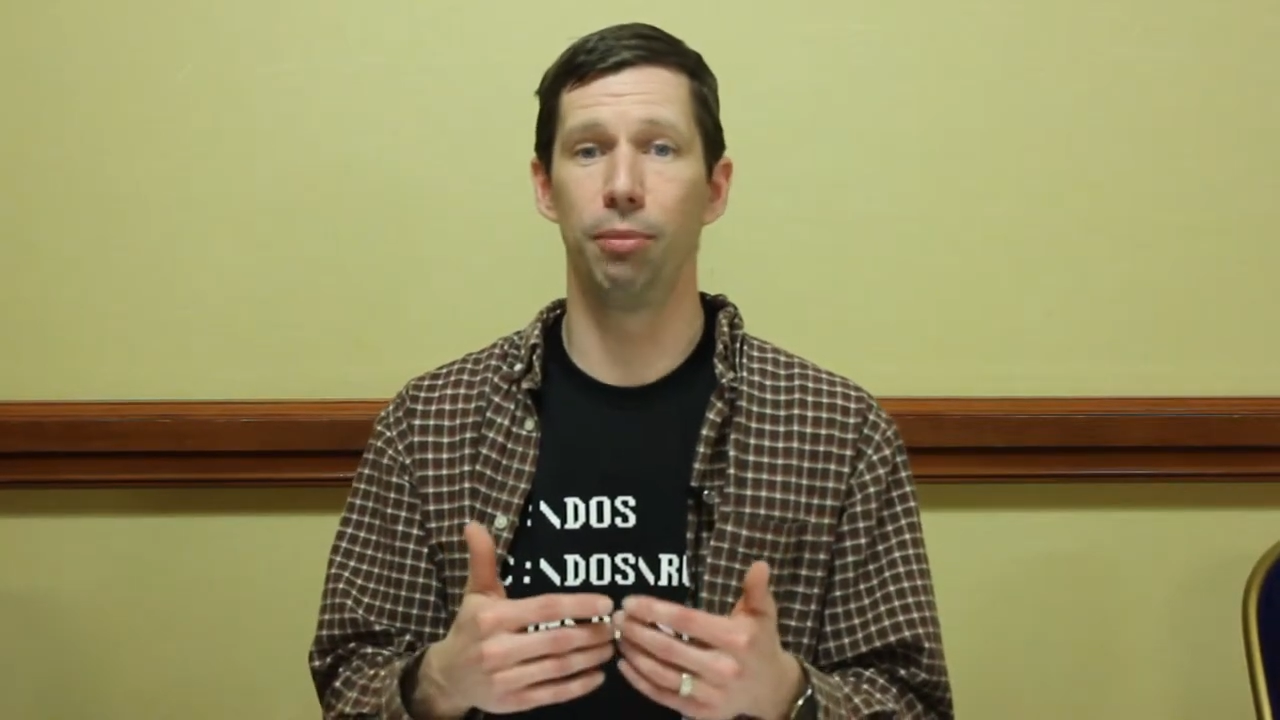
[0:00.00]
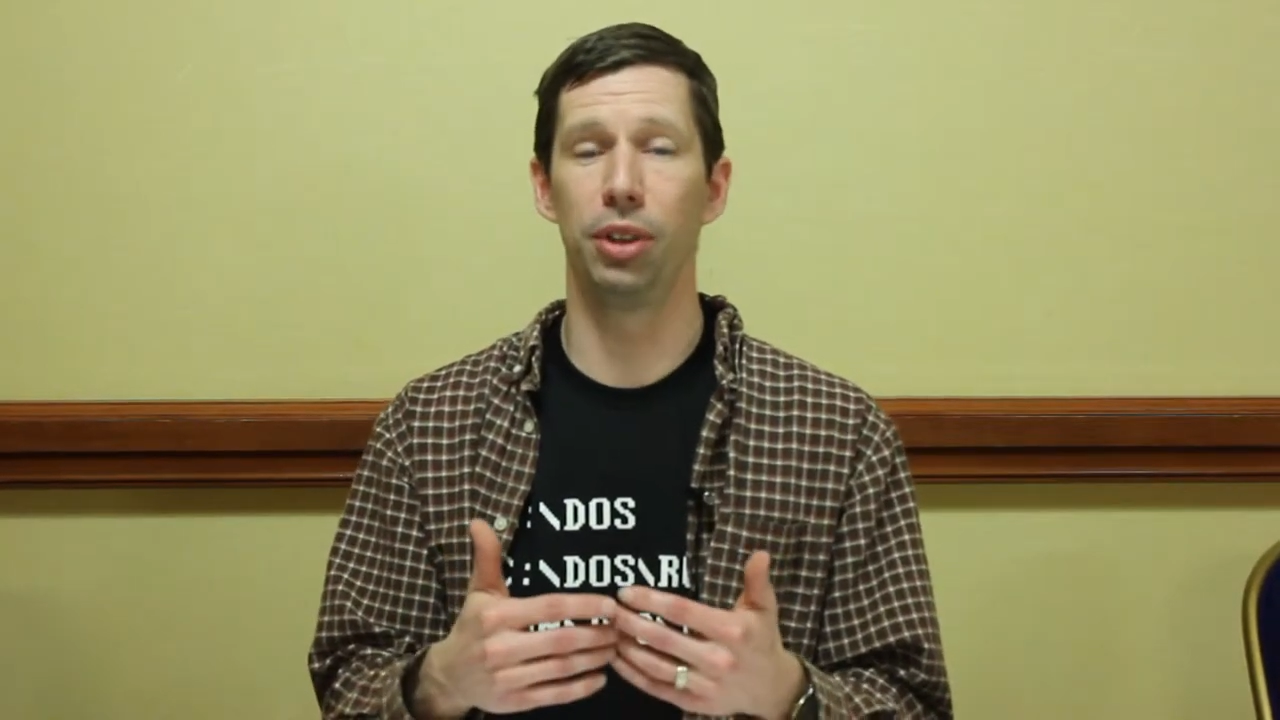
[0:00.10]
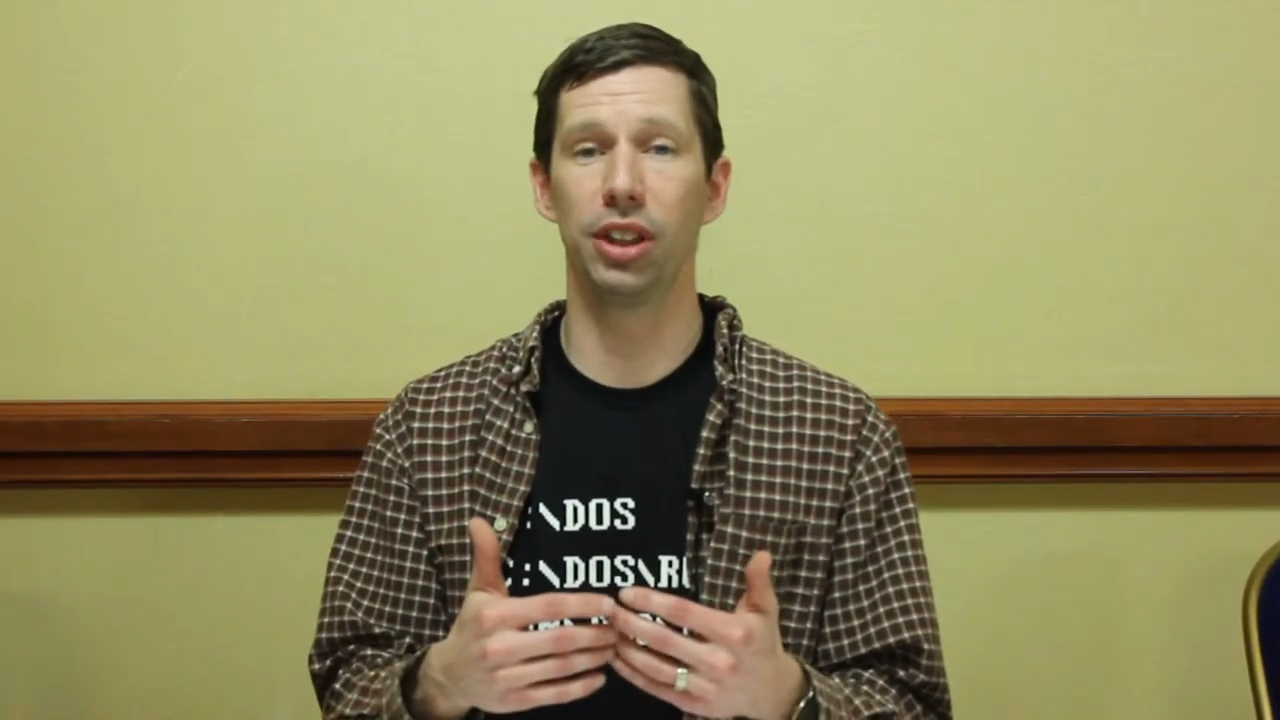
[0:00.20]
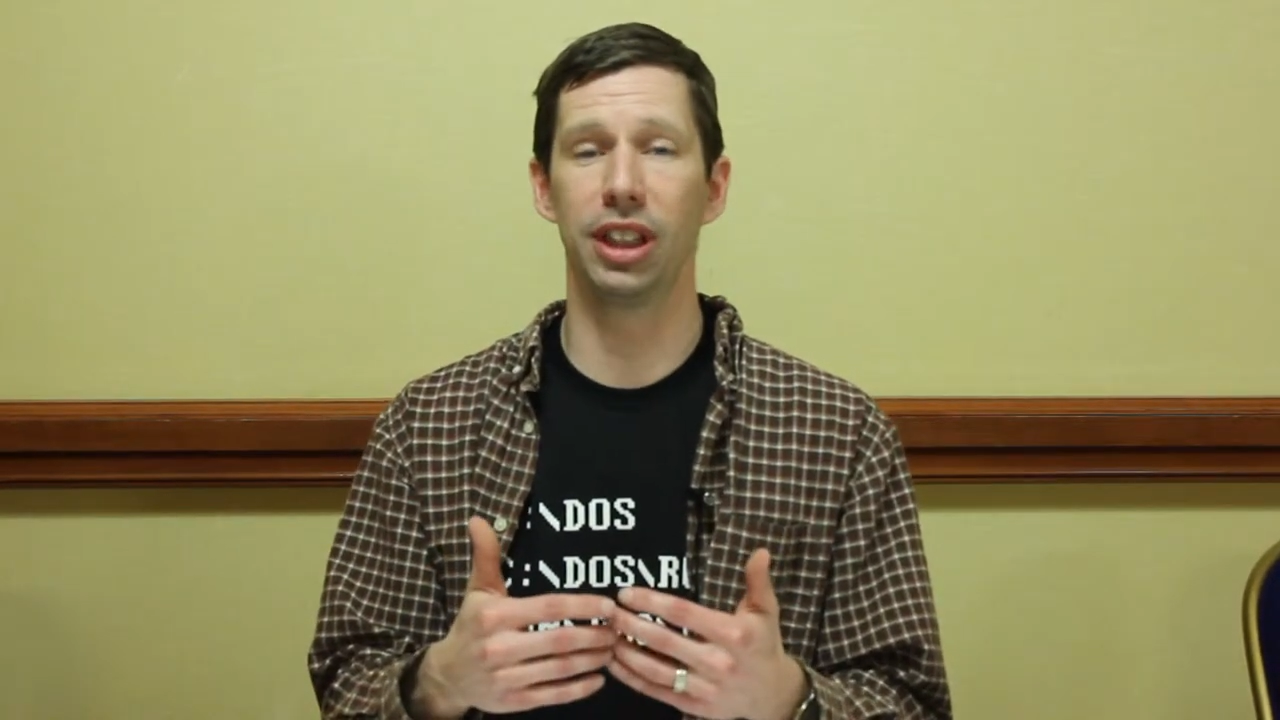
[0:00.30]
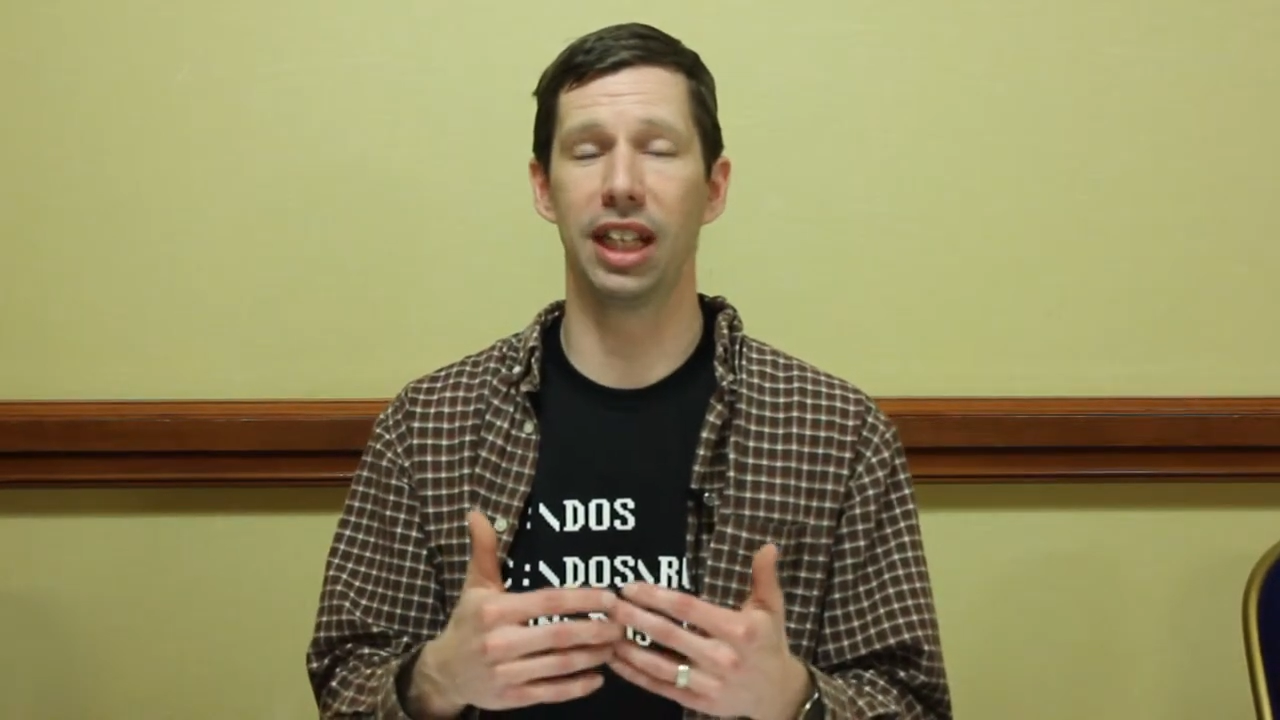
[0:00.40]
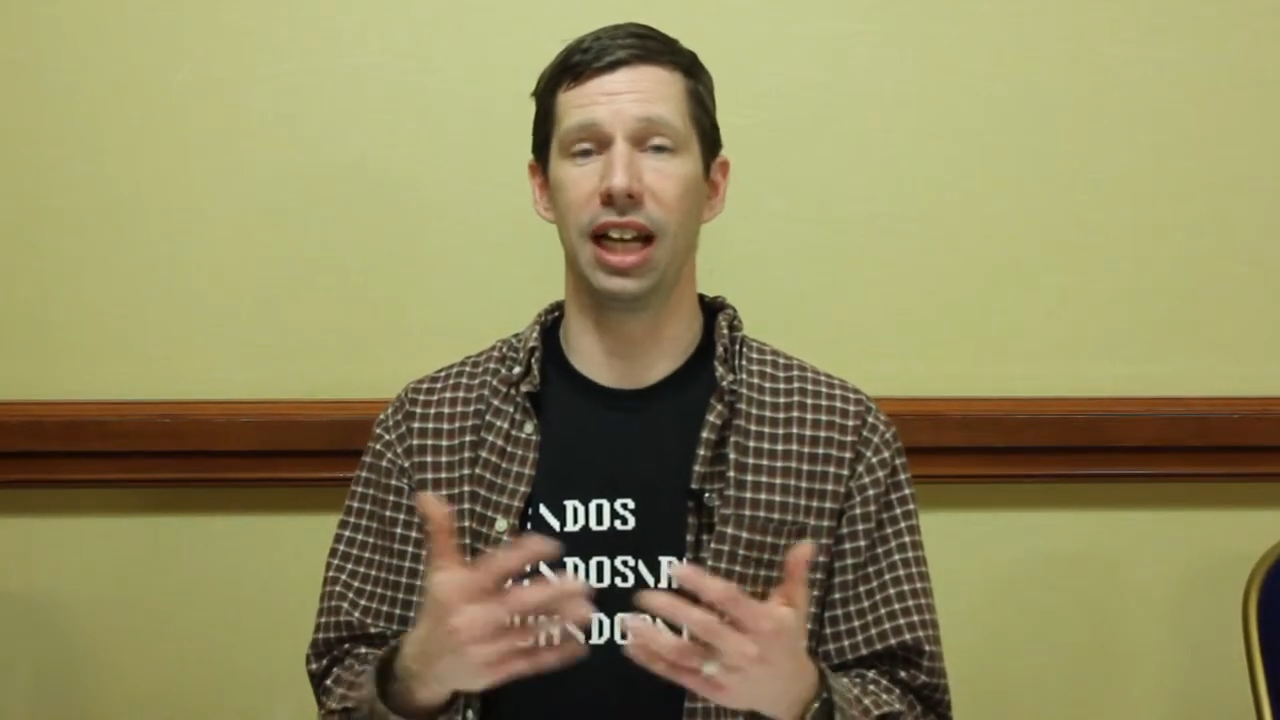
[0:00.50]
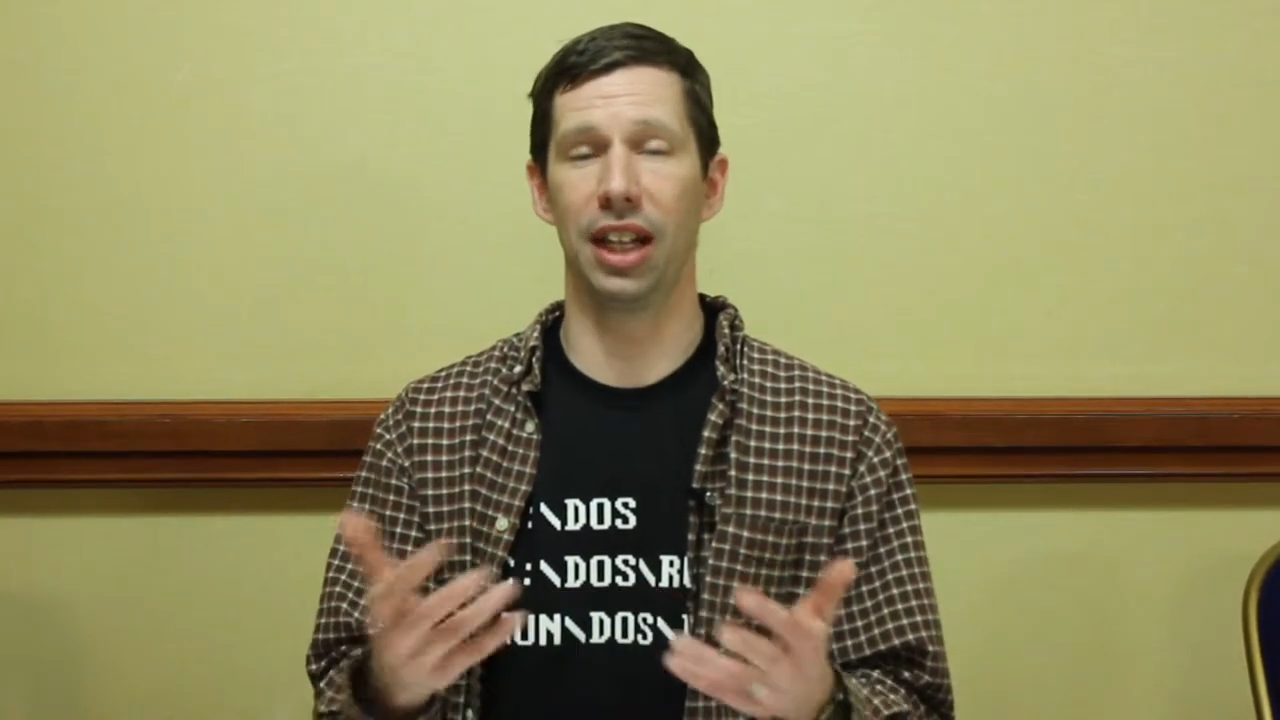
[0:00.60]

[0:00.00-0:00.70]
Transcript: building an